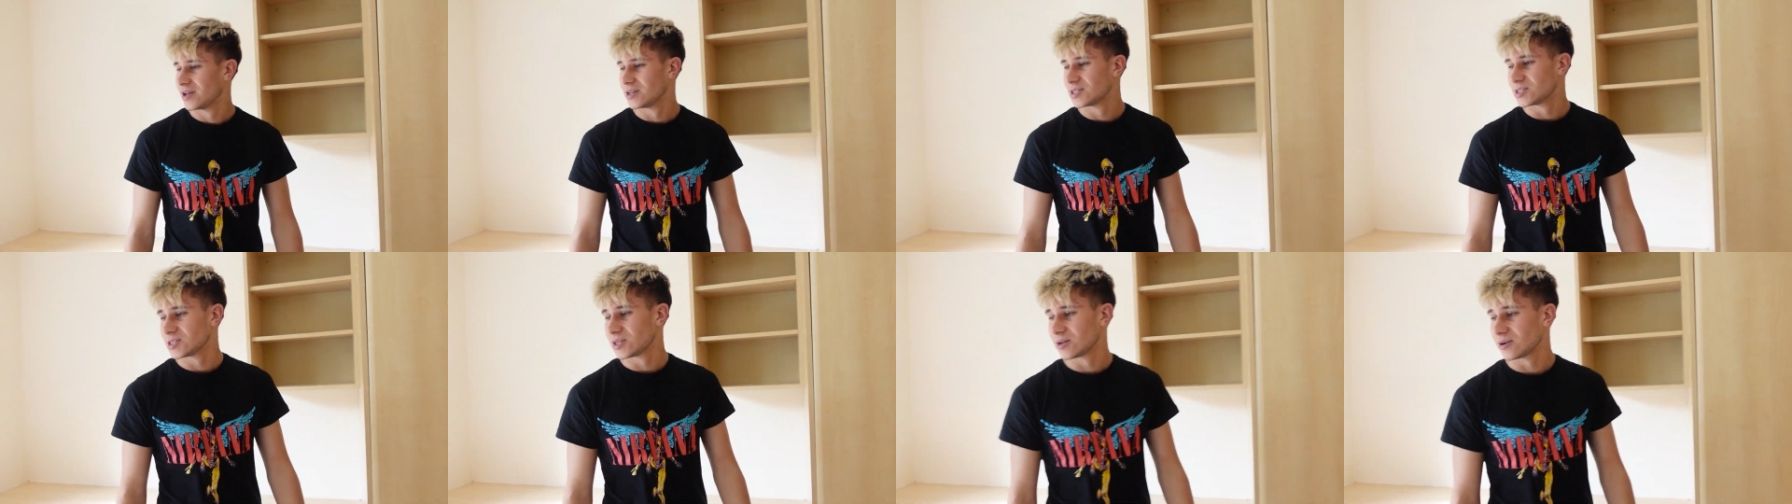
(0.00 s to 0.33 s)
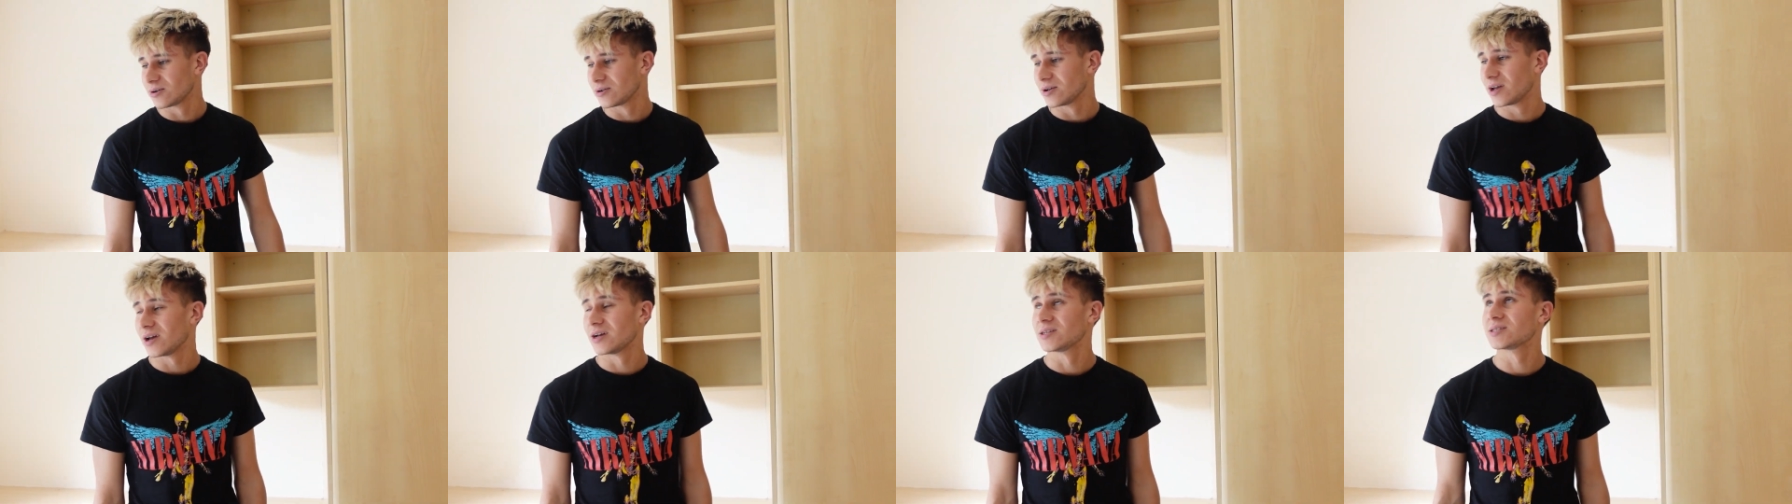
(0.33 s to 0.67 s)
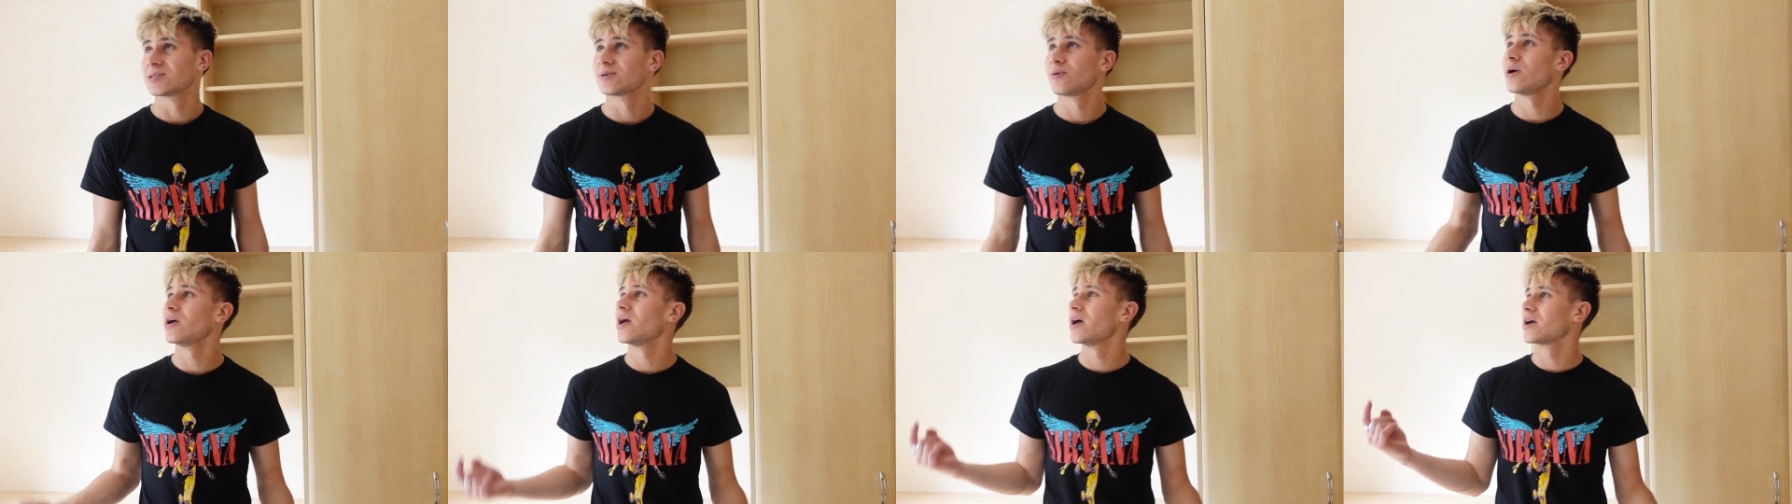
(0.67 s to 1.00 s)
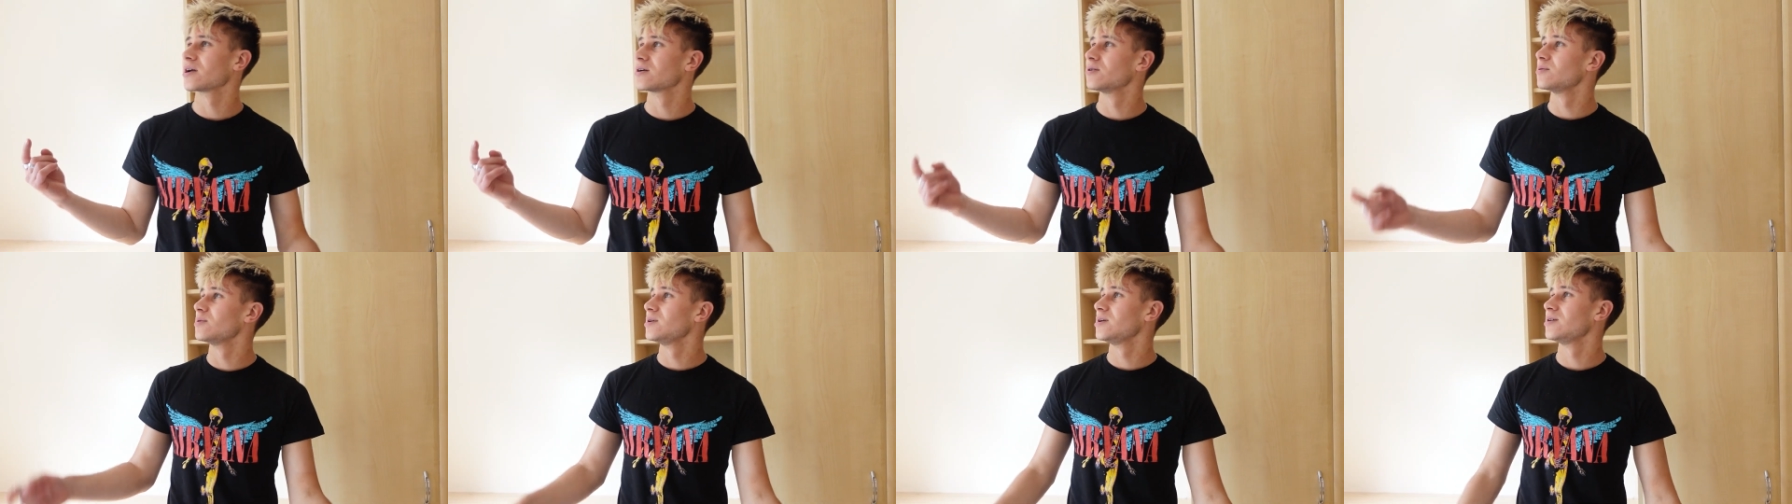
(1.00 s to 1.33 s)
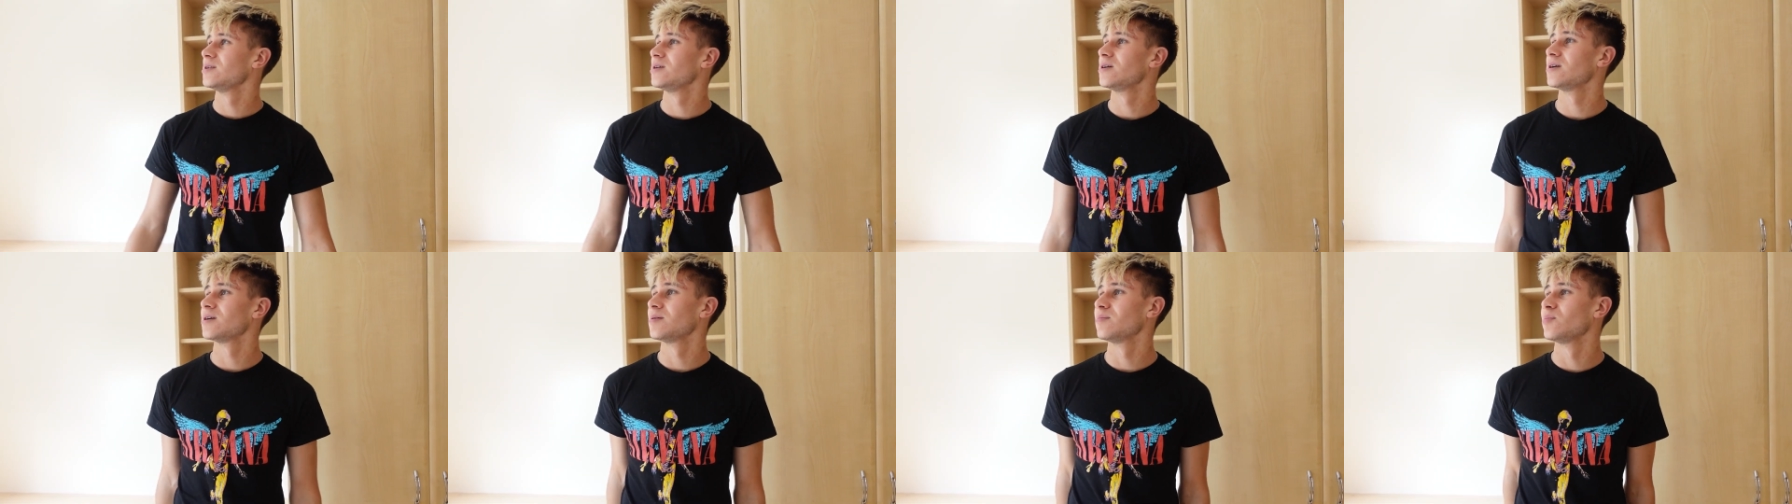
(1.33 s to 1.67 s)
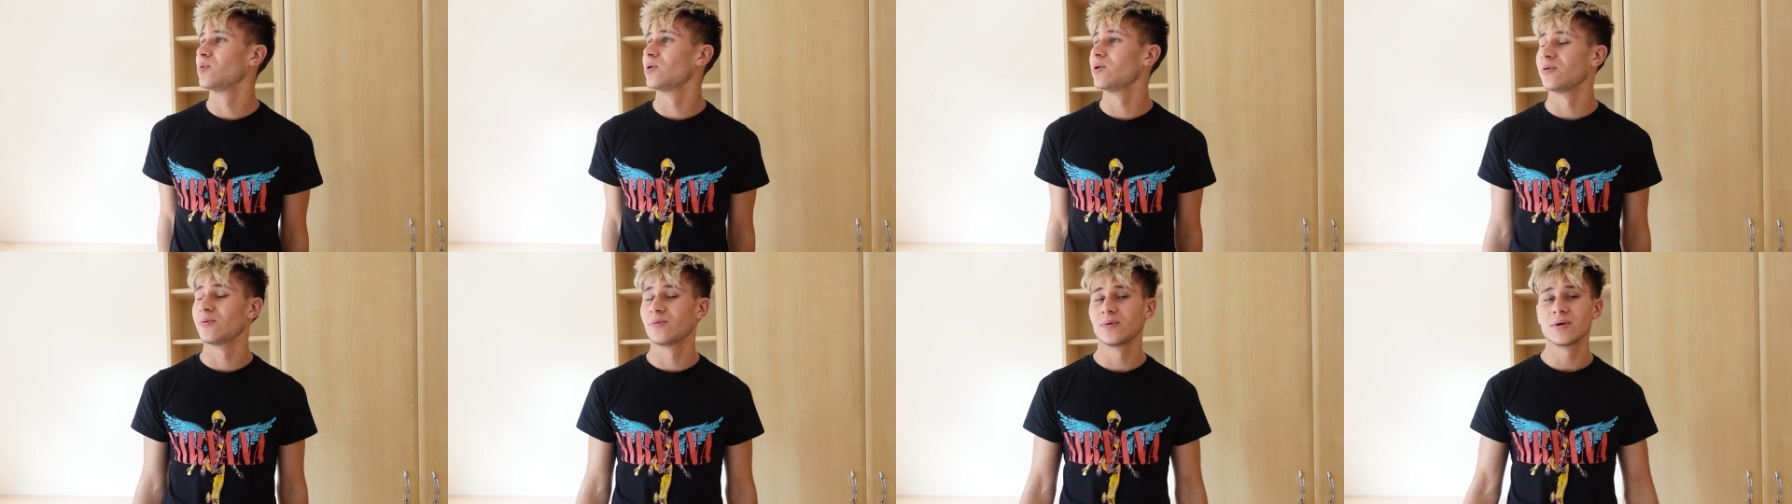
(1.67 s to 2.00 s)
So yeah, it's quite echoey in here,
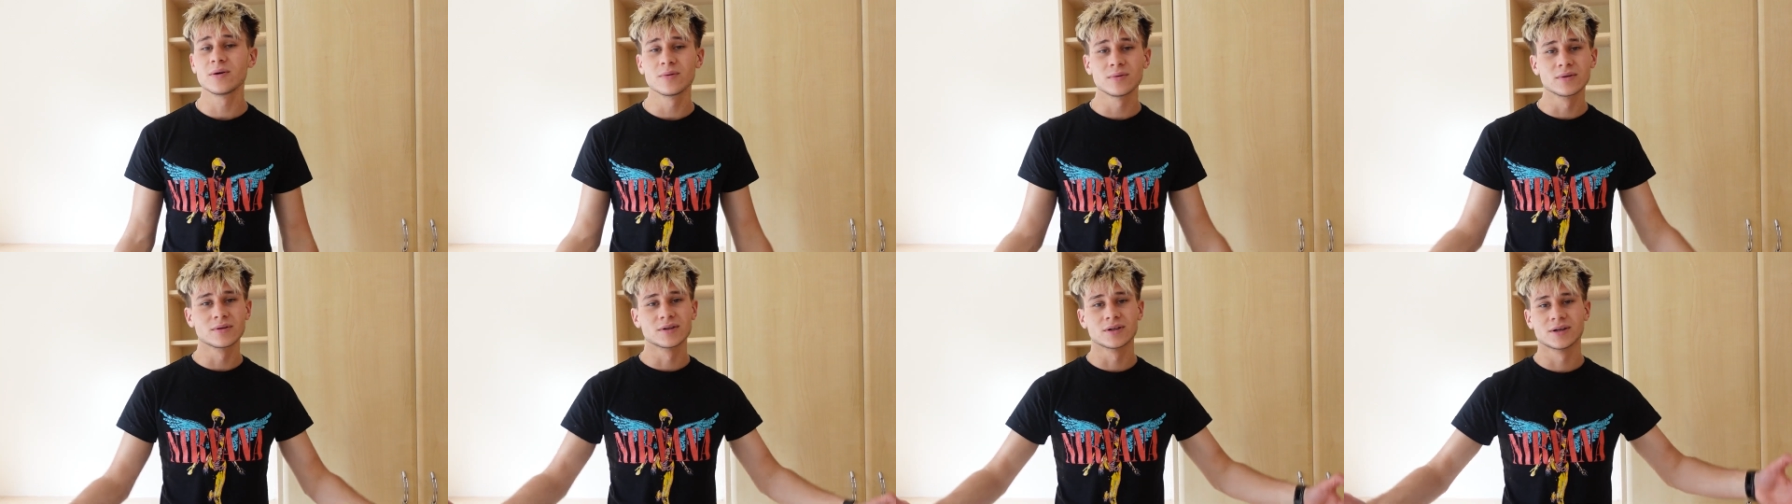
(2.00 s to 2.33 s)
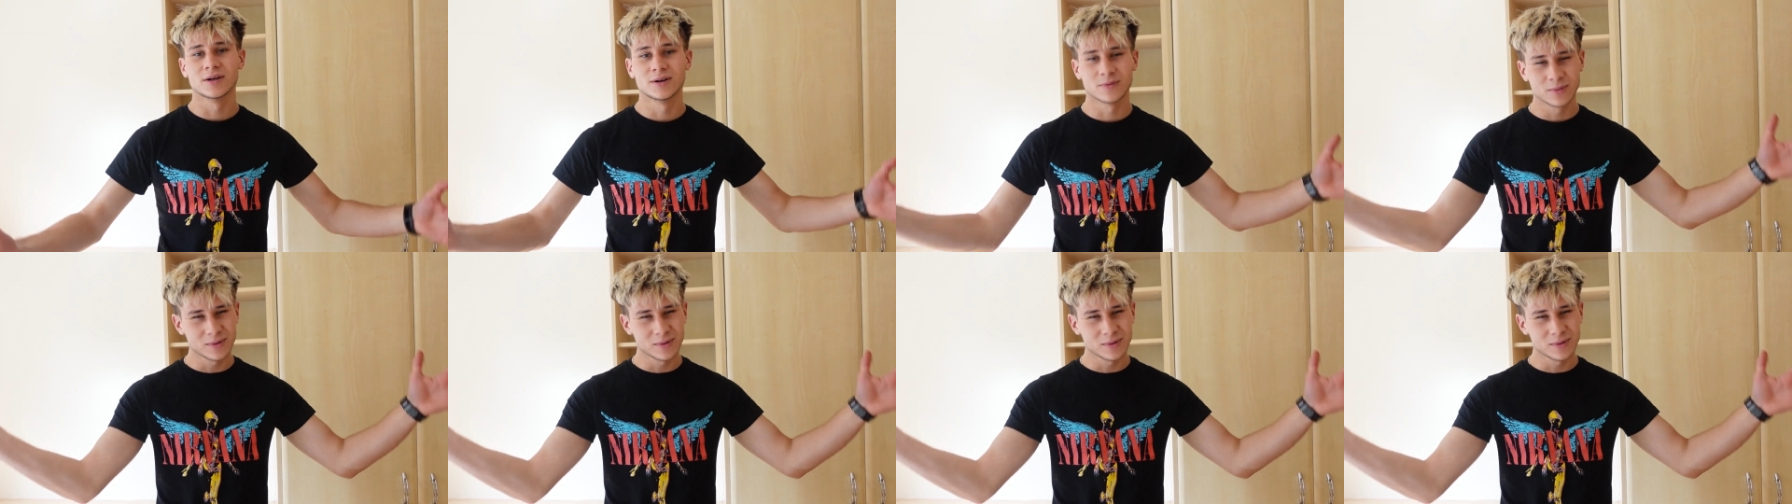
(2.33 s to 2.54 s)
but we will